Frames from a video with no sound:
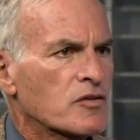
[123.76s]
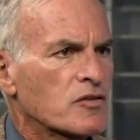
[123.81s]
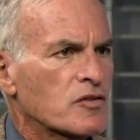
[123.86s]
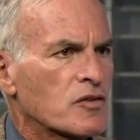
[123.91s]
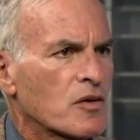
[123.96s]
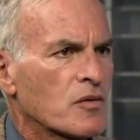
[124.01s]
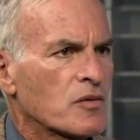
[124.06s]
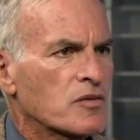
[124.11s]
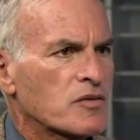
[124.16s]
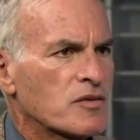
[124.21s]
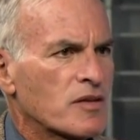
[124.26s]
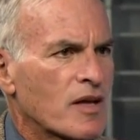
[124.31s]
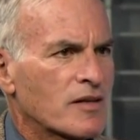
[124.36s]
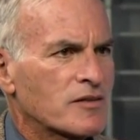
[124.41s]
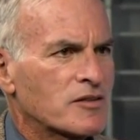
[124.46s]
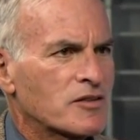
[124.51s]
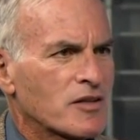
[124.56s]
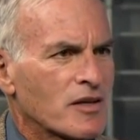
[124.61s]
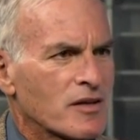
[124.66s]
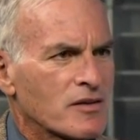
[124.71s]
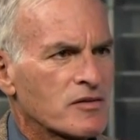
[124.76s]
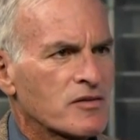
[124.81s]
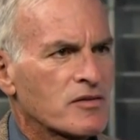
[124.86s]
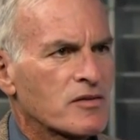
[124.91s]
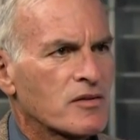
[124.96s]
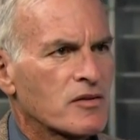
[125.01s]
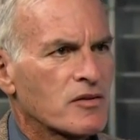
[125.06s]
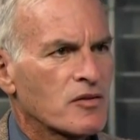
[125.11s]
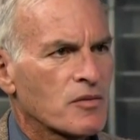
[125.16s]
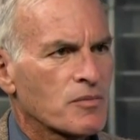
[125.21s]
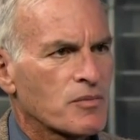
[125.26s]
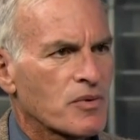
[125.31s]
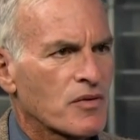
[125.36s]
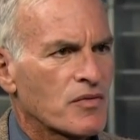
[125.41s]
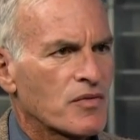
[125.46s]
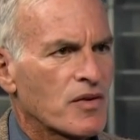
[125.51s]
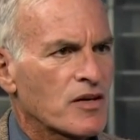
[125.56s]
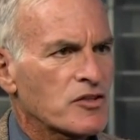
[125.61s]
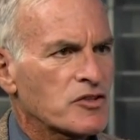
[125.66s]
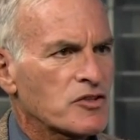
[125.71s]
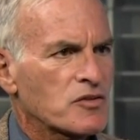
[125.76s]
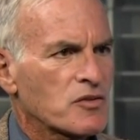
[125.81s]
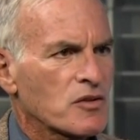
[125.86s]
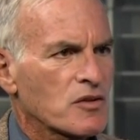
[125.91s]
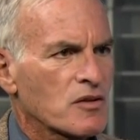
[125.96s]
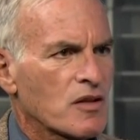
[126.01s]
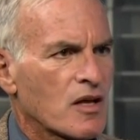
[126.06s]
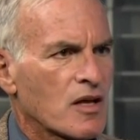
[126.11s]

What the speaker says: So it's not just your professional